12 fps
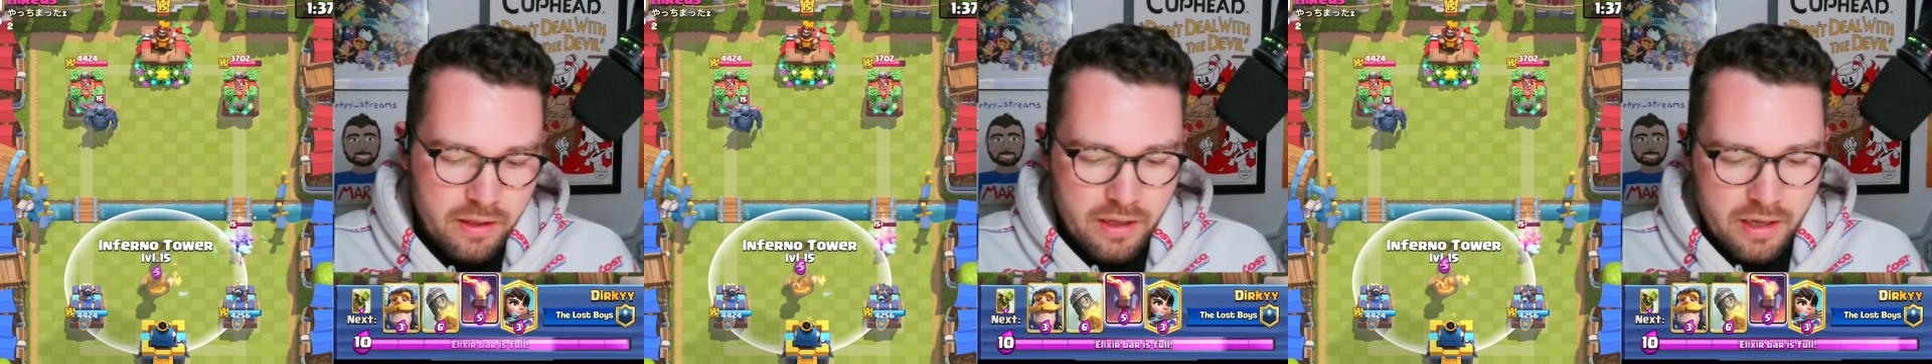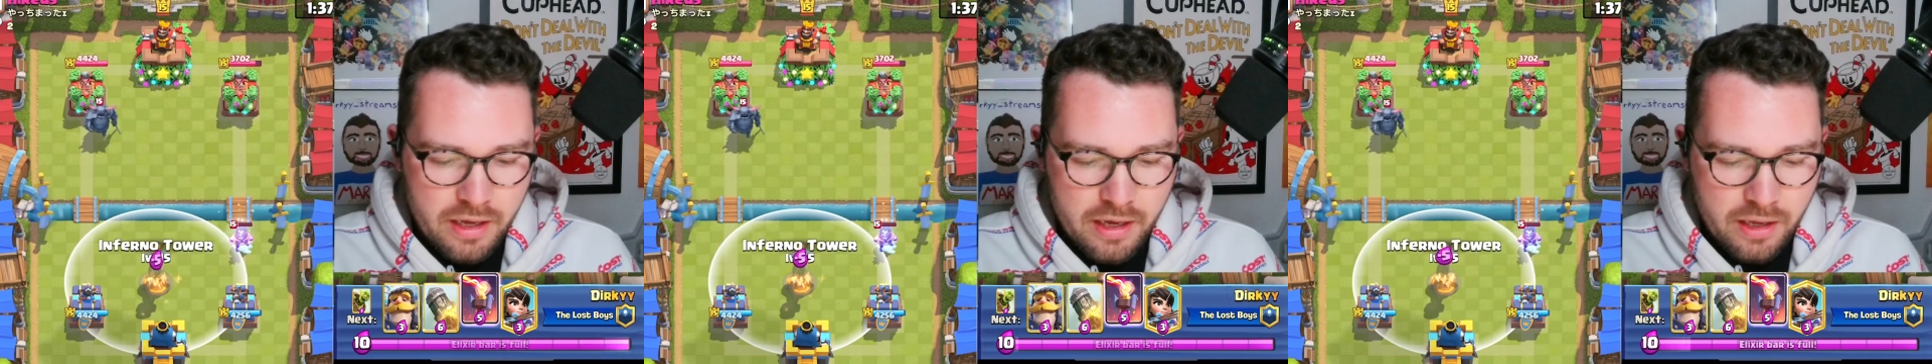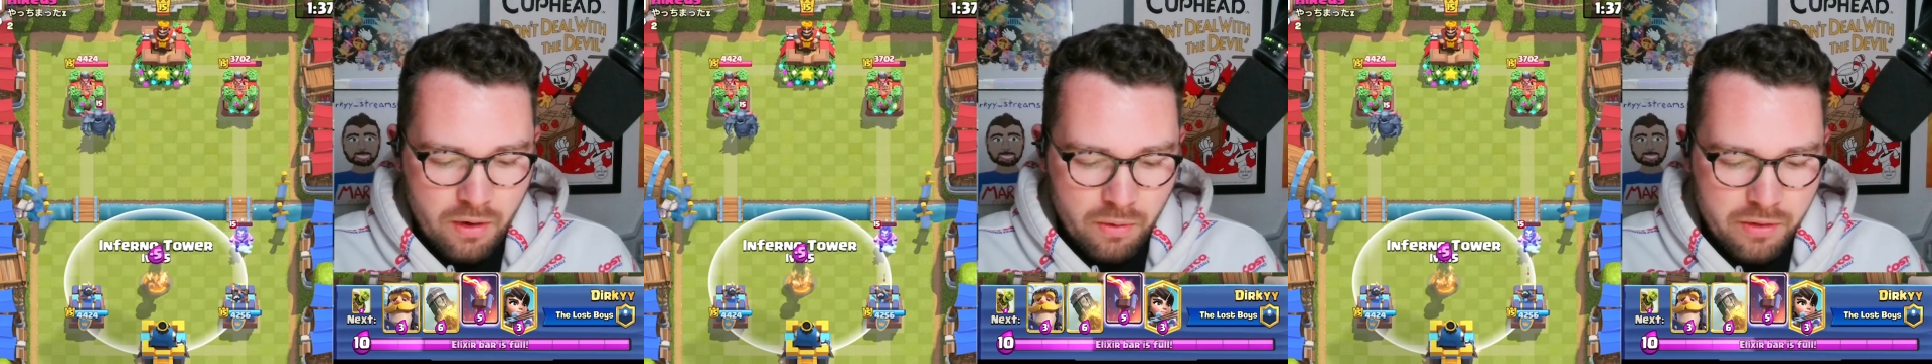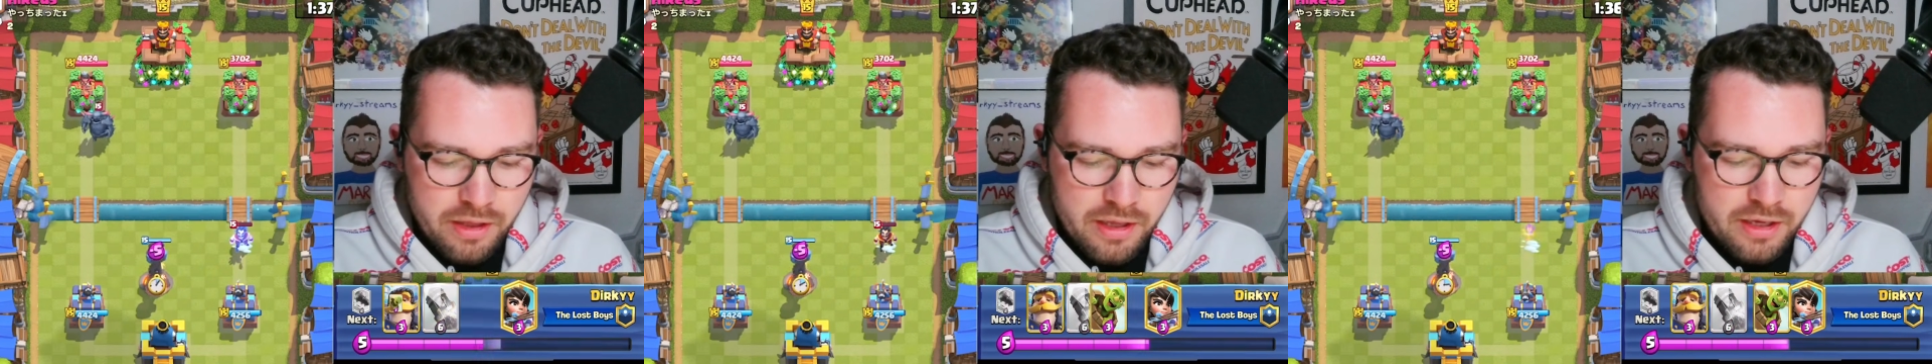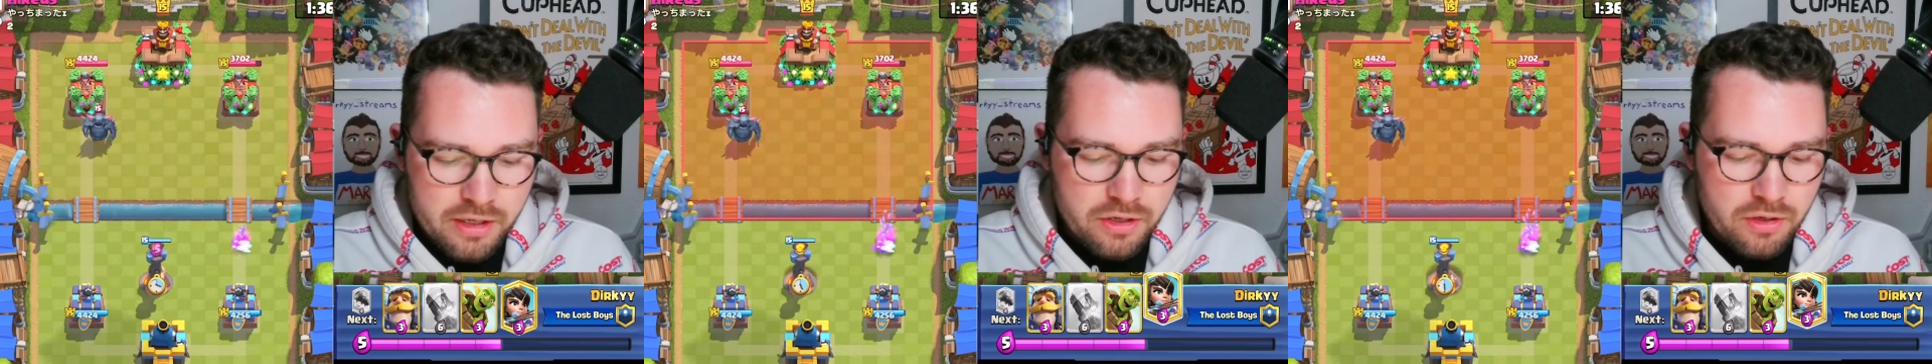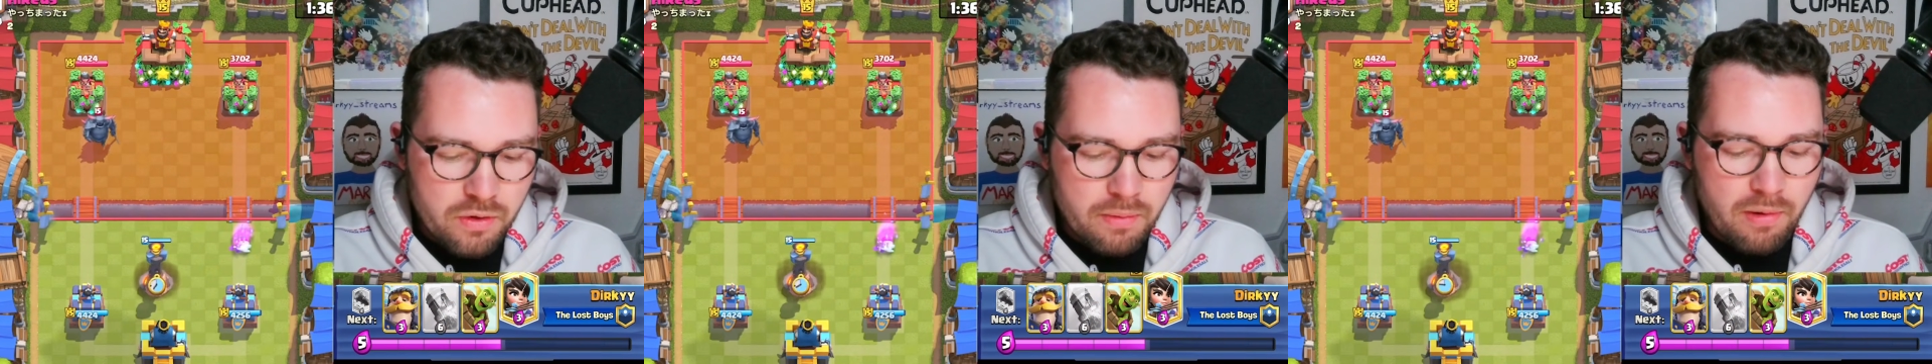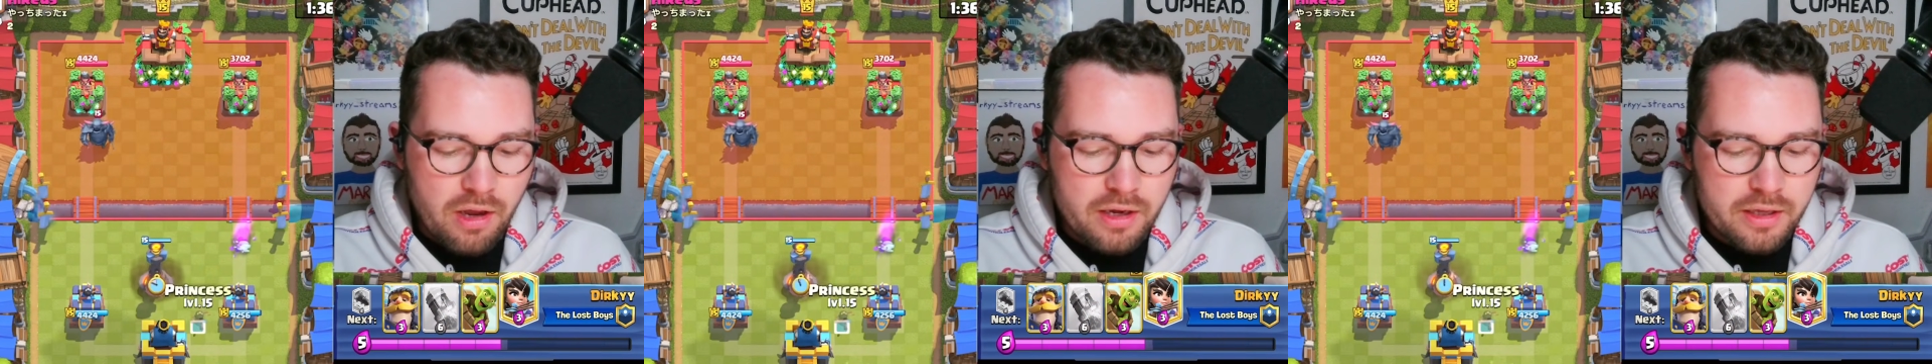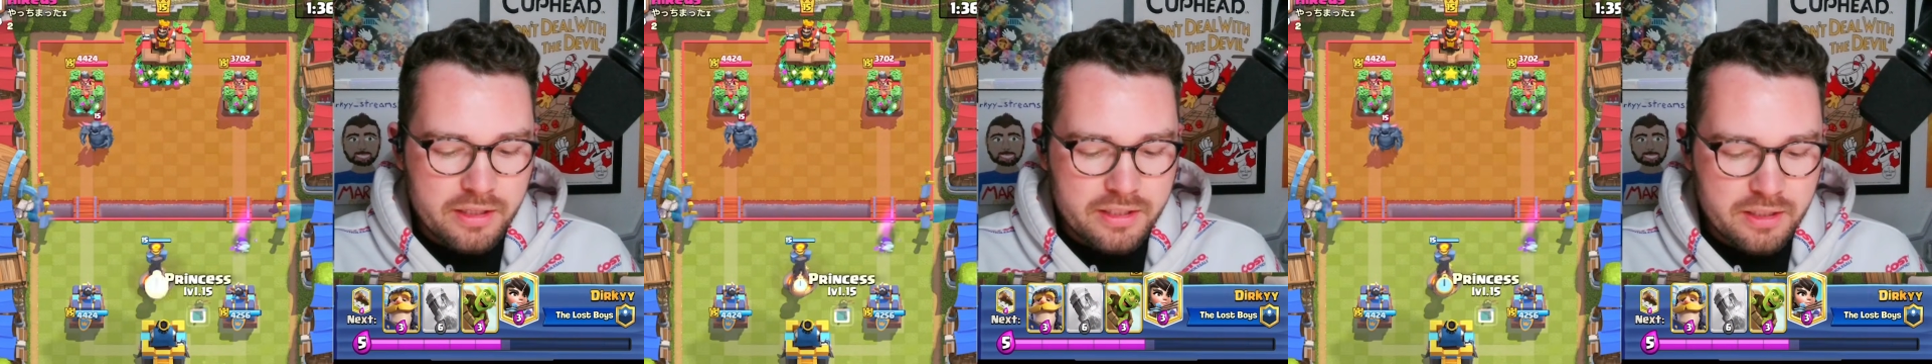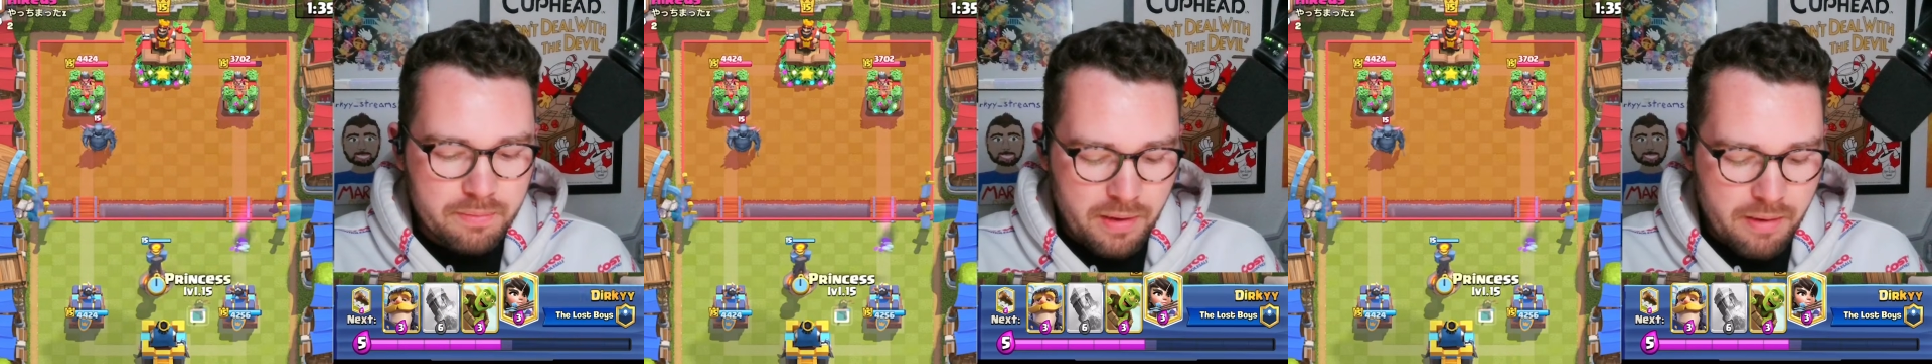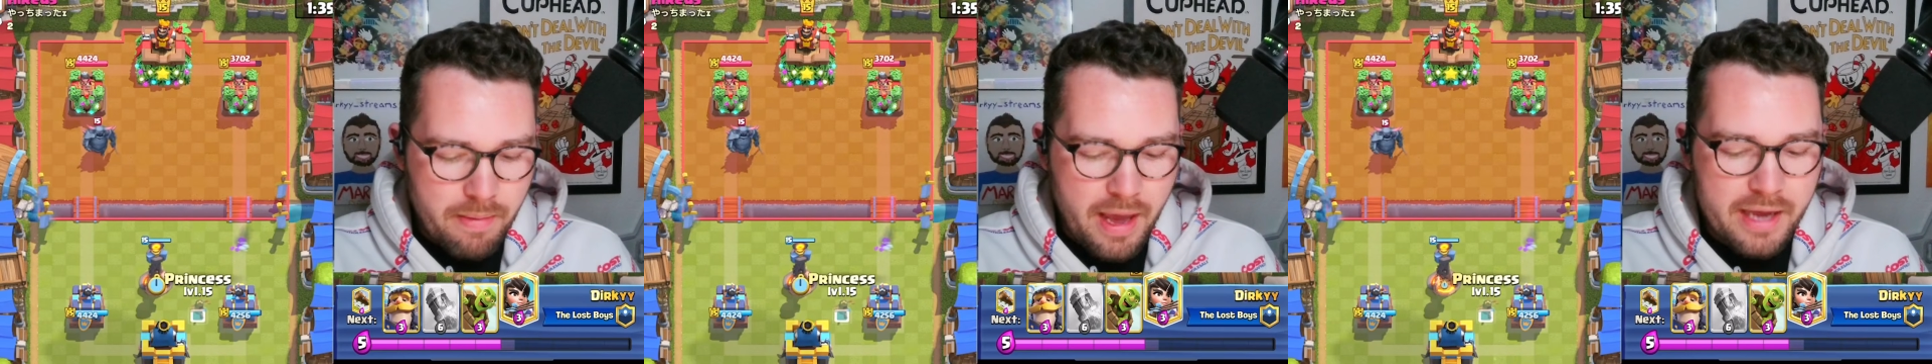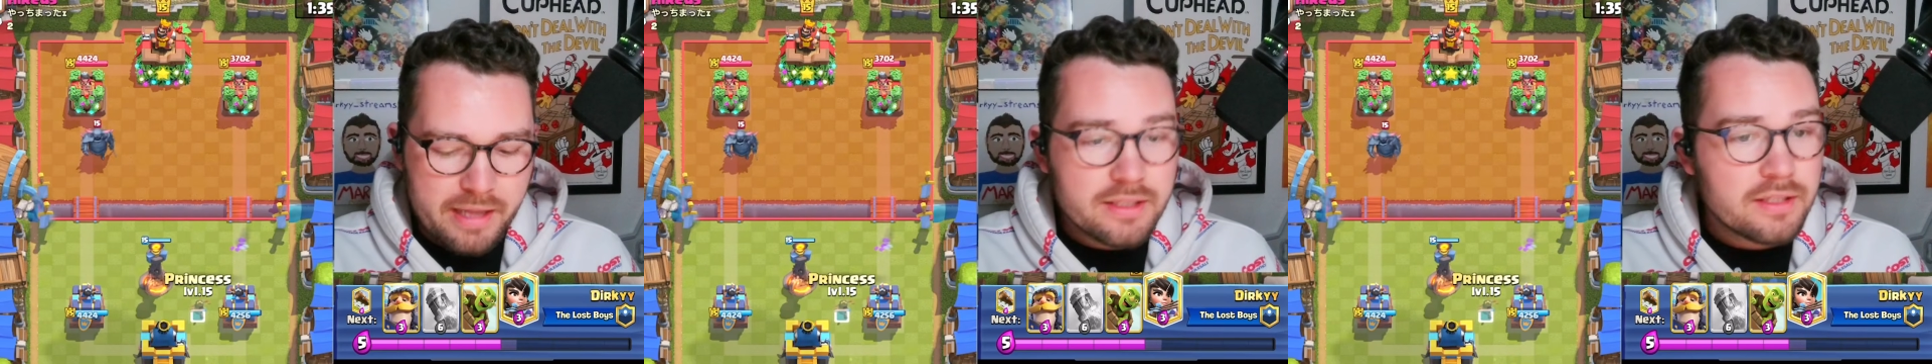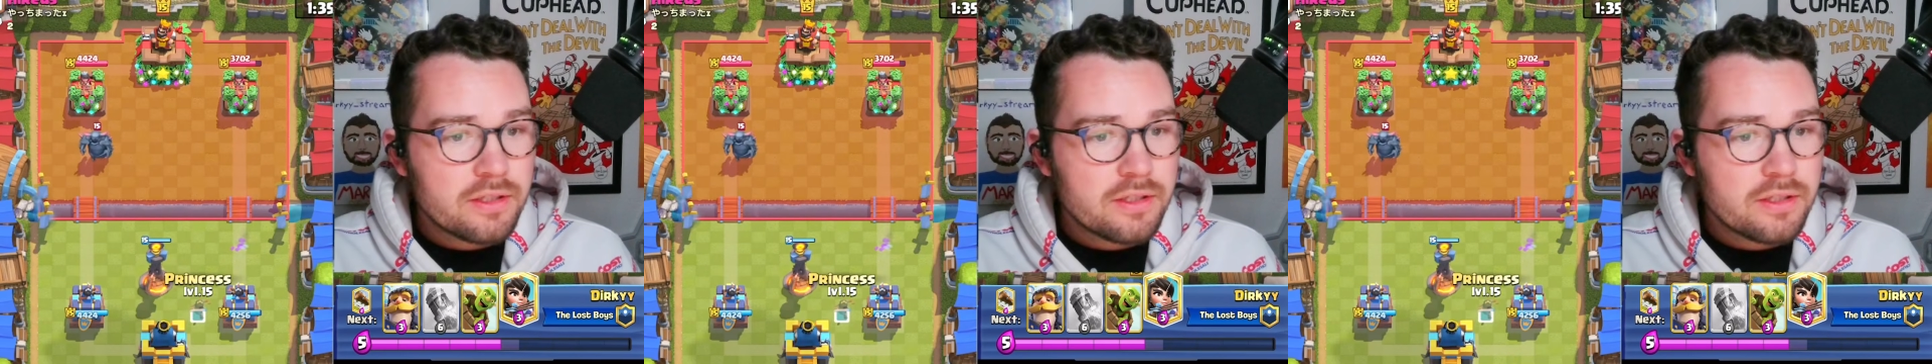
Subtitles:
and only thing he could do to block this is play bats.